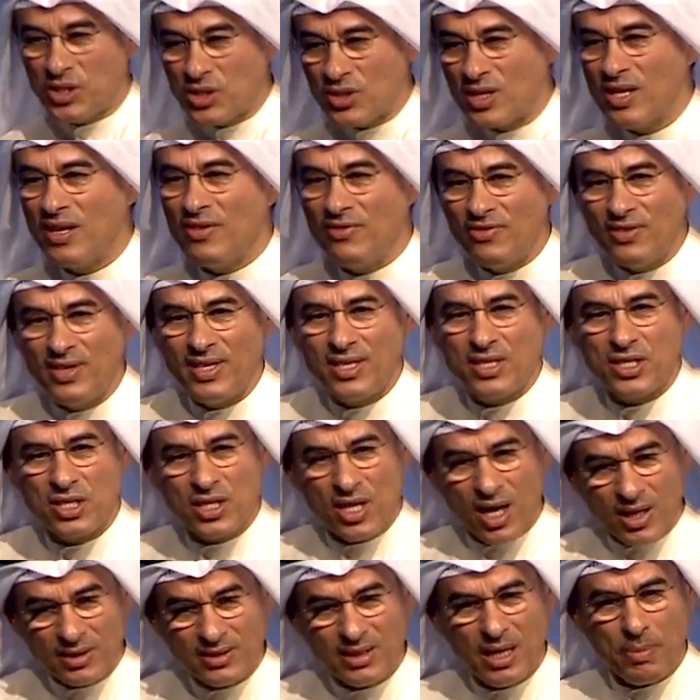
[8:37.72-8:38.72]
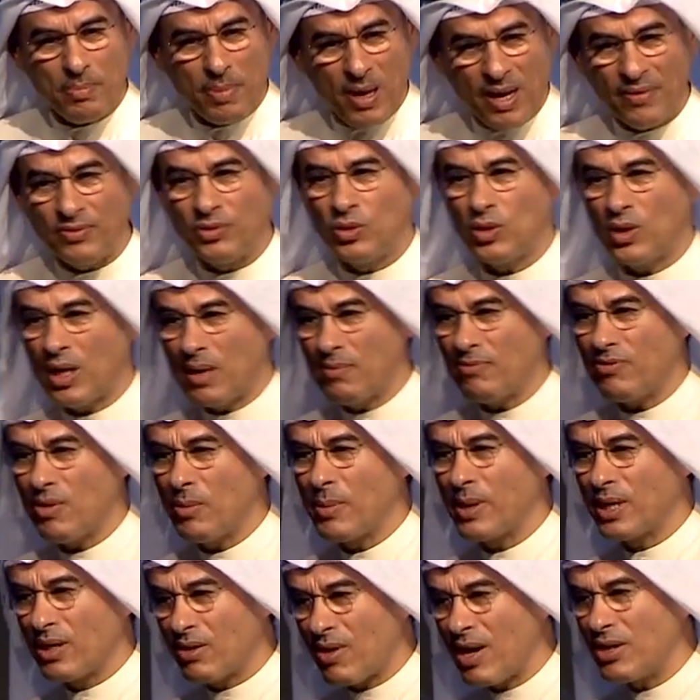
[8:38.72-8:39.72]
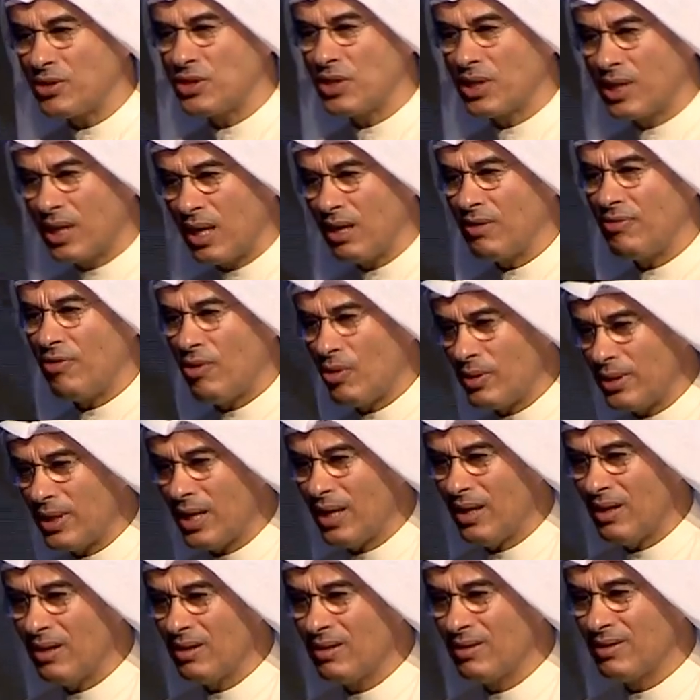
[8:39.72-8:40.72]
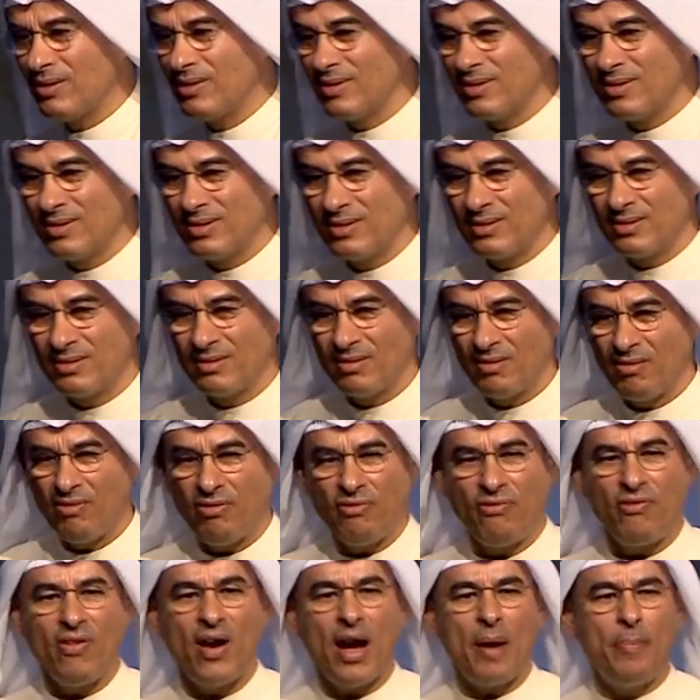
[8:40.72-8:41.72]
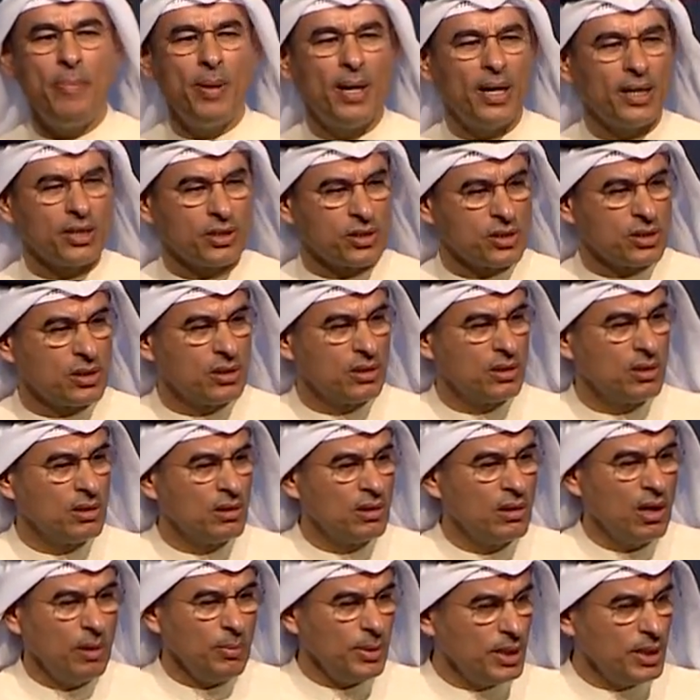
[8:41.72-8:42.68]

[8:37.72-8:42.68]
does every startup have to come from a garage in California? Fabulous. I